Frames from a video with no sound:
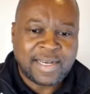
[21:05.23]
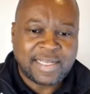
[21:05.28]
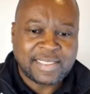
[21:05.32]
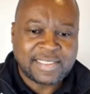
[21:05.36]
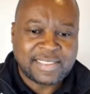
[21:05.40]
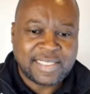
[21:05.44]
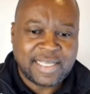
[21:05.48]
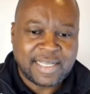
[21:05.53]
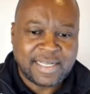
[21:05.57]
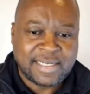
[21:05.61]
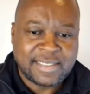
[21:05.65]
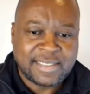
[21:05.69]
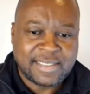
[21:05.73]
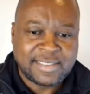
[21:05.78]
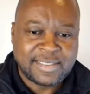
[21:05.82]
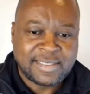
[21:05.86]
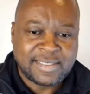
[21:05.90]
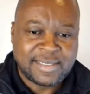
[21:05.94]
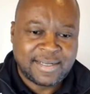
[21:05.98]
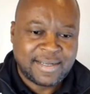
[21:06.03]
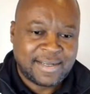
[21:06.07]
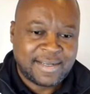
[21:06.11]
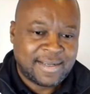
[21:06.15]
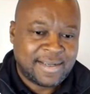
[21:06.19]
understand.
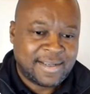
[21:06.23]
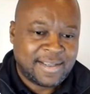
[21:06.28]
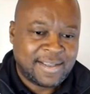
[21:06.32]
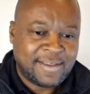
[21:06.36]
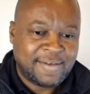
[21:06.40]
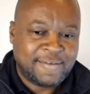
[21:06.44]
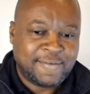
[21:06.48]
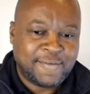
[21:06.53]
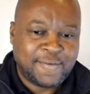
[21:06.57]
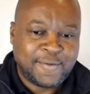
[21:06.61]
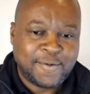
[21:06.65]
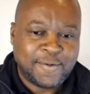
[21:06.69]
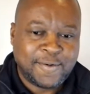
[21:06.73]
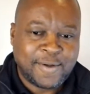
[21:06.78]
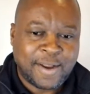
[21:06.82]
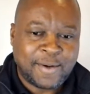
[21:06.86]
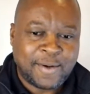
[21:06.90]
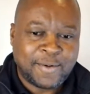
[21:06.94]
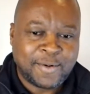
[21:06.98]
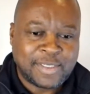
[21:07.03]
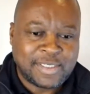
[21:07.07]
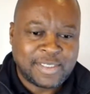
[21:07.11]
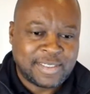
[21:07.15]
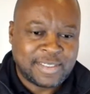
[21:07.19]
If you are
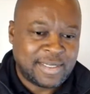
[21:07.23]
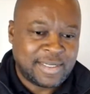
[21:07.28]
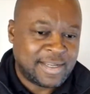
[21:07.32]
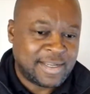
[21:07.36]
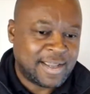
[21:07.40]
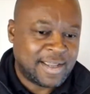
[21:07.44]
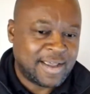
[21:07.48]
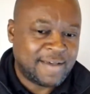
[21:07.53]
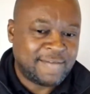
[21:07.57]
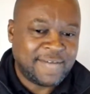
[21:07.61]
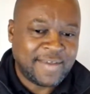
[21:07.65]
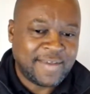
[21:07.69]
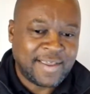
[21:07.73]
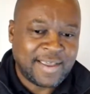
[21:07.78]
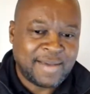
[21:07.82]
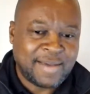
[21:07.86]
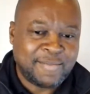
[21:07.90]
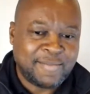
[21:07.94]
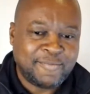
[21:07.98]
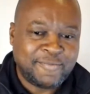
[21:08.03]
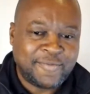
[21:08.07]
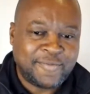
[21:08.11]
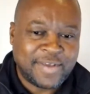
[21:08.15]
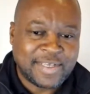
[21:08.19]
not having a
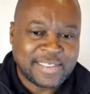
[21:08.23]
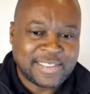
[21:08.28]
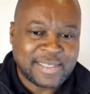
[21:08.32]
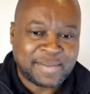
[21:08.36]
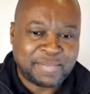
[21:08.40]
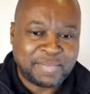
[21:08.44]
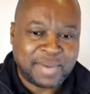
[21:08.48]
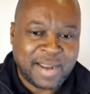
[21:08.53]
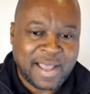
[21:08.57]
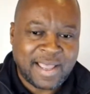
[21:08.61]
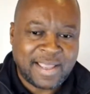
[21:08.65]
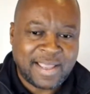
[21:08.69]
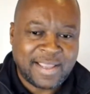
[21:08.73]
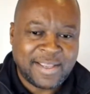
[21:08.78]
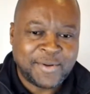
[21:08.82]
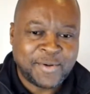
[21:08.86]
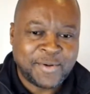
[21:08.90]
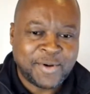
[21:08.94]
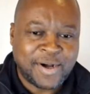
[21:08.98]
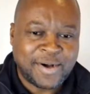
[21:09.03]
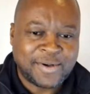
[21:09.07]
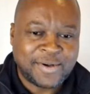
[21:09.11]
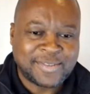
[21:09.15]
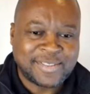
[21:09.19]
MV supply in
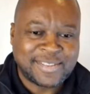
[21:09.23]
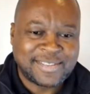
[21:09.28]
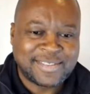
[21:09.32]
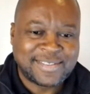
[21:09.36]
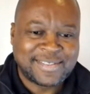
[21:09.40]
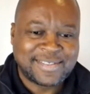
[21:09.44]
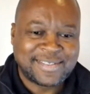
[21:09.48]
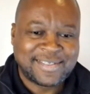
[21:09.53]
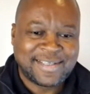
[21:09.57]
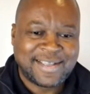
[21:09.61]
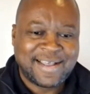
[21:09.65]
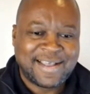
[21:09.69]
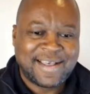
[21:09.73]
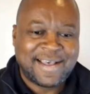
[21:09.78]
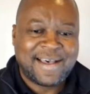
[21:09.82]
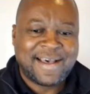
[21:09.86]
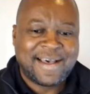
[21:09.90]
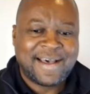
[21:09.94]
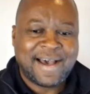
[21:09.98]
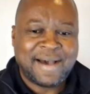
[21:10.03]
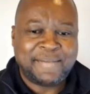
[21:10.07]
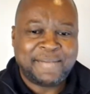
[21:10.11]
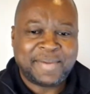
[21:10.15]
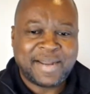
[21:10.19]
your house,
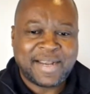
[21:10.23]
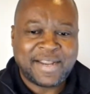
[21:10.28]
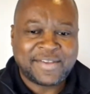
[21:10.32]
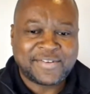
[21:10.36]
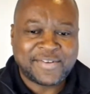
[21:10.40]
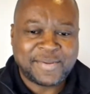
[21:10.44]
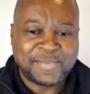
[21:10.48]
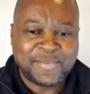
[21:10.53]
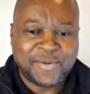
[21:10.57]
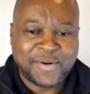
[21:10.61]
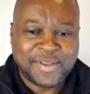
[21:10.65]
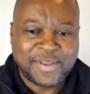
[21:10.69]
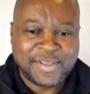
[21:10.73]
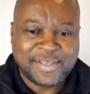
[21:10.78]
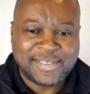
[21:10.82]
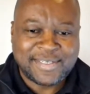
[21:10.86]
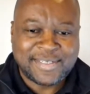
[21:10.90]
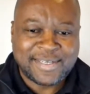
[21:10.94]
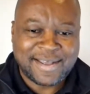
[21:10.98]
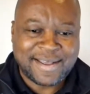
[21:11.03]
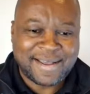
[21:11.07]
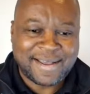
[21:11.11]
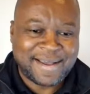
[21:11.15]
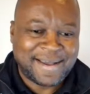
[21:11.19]
apana
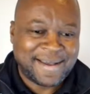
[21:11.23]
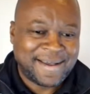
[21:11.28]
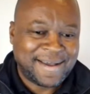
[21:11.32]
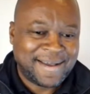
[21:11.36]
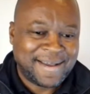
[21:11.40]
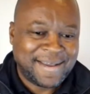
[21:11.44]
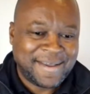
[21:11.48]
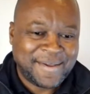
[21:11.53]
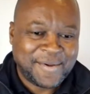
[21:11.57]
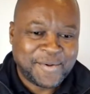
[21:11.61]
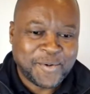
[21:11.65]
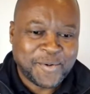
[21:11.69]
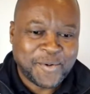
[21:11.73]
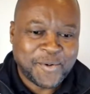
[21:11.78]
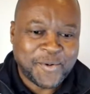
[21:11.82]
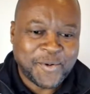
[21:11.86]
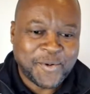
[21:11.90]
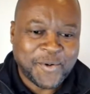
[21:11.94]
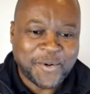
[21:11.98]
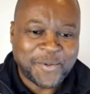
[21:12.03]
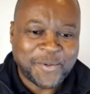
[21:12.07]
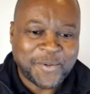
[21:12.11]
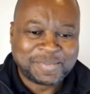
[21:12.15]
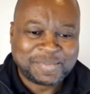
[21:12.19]
zwamurikita,
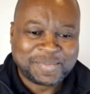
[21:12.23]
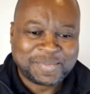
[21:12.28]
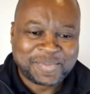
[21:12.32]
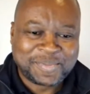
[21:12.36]
yukoko.